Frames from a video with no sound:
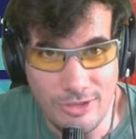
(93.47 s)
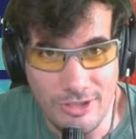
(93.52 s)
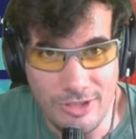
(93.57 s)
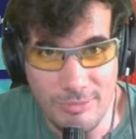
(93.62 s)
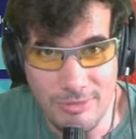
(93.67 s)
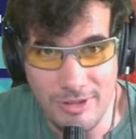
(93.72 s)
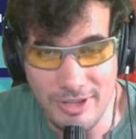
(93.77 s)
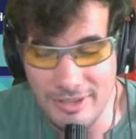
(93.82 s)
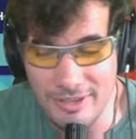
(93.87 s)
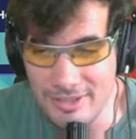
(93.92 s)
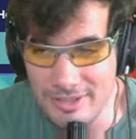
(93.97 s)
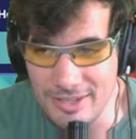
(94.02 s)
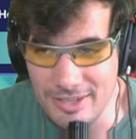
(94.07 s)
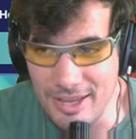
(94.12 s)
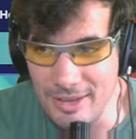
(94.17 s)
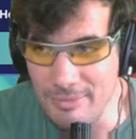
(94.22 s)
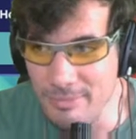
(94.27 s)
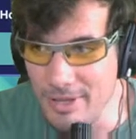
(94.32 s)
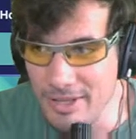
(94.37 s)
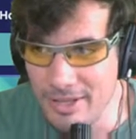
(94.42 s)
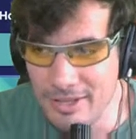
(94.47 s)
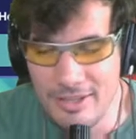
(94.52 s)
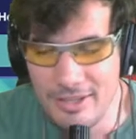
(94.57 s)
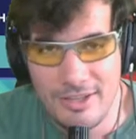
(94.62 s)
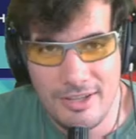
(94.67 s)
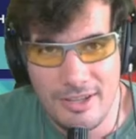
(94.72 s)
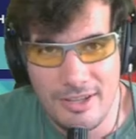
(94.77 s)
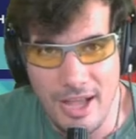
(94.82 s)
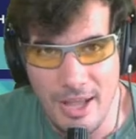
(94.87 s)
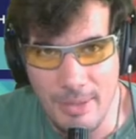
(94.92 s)
that are playing this game.
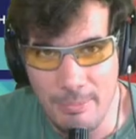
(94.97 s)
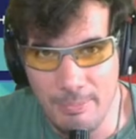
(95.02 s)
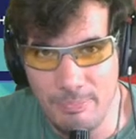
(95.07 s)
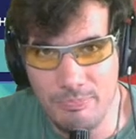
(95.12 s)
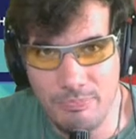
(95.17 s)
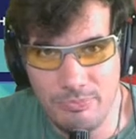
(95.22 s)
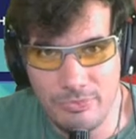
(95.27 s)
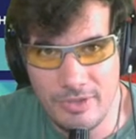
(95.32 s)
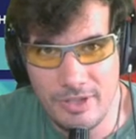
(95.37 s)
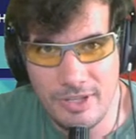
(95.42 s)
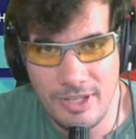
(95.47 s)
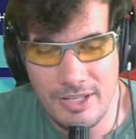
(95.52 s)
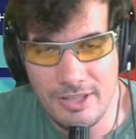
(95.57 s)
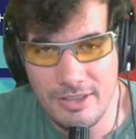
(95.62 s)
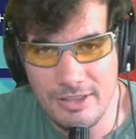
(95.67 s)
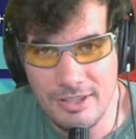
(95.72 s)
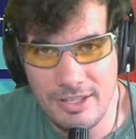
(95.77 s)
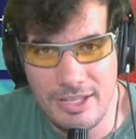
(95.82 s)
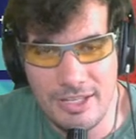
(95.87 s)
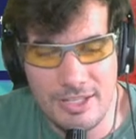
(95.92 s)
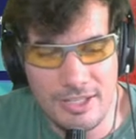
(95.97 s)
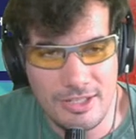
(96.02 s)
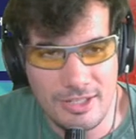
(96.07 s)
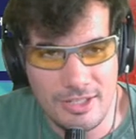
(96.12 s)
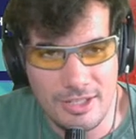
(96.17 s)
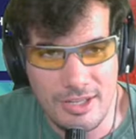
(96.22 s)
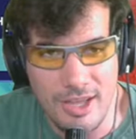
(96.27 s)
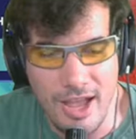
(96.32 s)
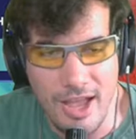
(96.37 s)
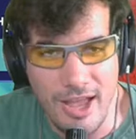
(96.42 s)
I'm at least
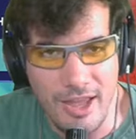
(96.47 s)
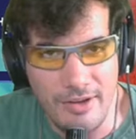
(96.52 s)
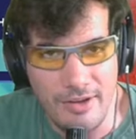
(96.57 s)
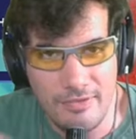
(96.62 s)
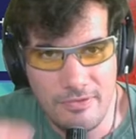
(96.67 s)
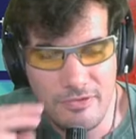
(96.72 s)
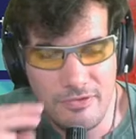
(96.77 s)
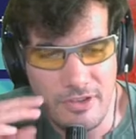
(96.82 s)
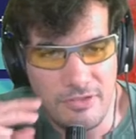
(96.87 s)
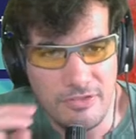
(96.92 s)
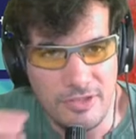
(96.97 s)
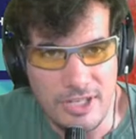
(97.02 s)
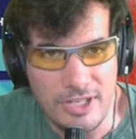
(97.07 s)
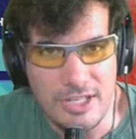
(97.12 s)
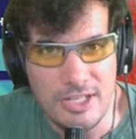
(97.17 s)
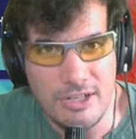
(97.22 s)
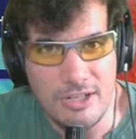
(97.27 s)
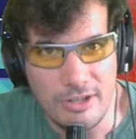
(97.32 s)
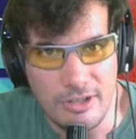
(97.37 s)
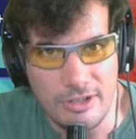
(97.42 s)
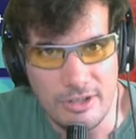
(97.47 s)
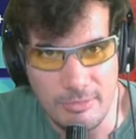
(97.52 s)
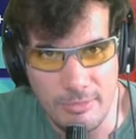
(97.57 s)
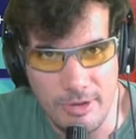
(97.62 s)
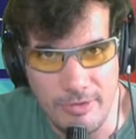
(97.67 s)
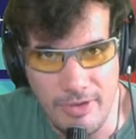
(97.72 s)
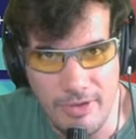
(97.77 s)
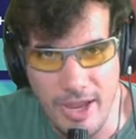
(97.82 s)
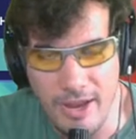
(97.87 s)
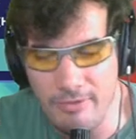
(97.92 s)
got 15 years
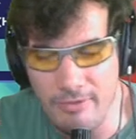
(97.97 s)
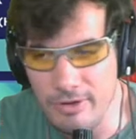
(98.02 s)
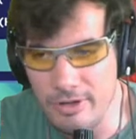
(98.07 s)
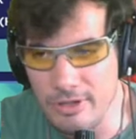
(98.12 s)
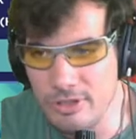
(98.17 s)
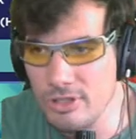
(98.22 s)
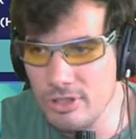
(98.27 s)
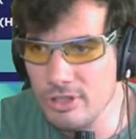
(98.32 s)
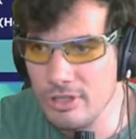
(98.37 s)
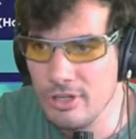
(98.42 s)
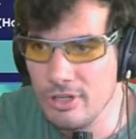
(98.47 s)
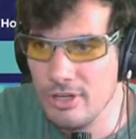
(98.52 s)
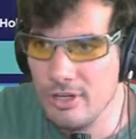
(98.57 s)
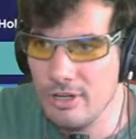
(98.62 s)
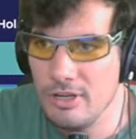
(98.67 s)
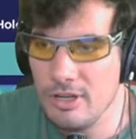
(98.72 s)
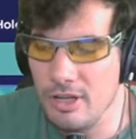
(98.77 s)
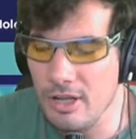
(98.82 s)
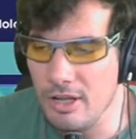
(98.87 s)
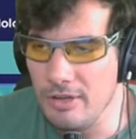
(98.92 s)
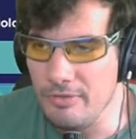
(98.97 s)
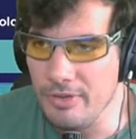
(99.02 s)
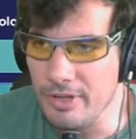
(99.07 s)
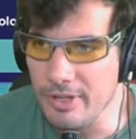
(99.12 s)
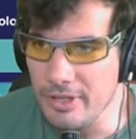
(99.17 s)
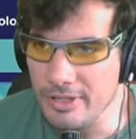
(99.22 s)
above average of a